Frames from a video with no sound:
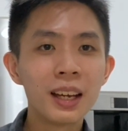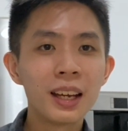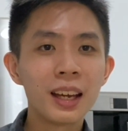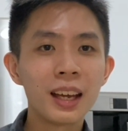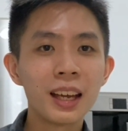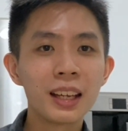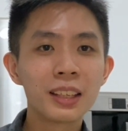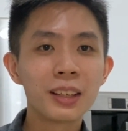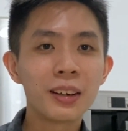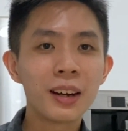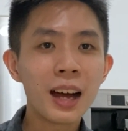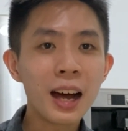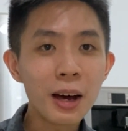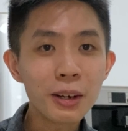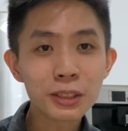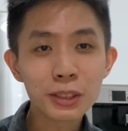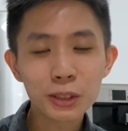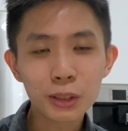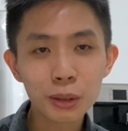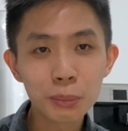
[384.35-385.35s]
and your
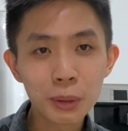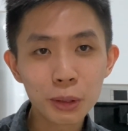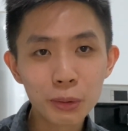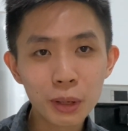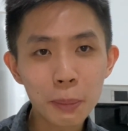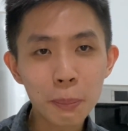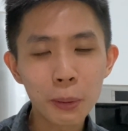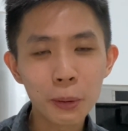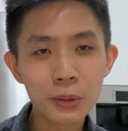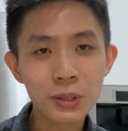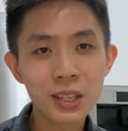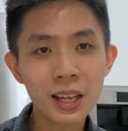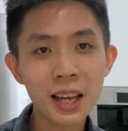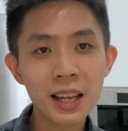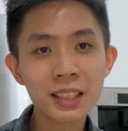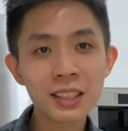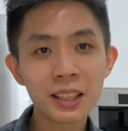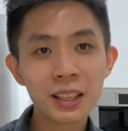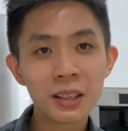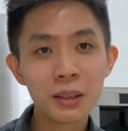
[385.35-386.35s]
house is going to be
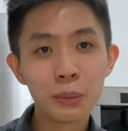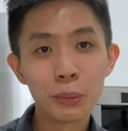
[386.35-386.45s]
repossessed,